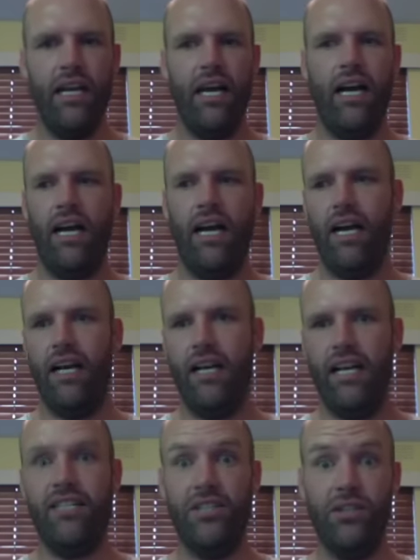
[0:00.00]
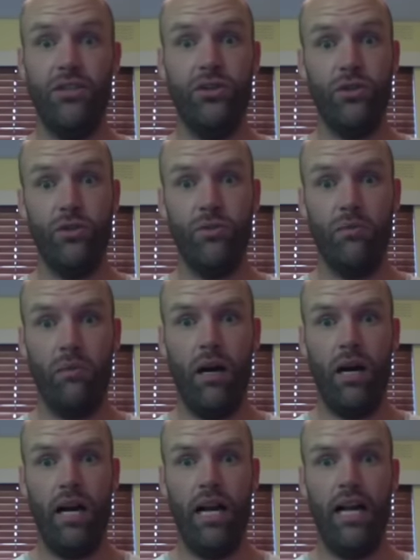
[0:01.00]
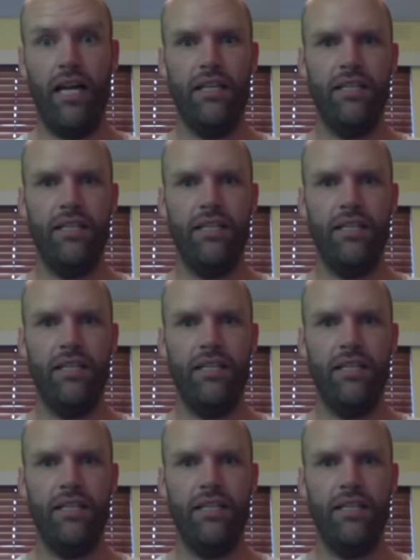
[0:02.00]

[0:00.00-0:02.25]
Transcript: As usual, my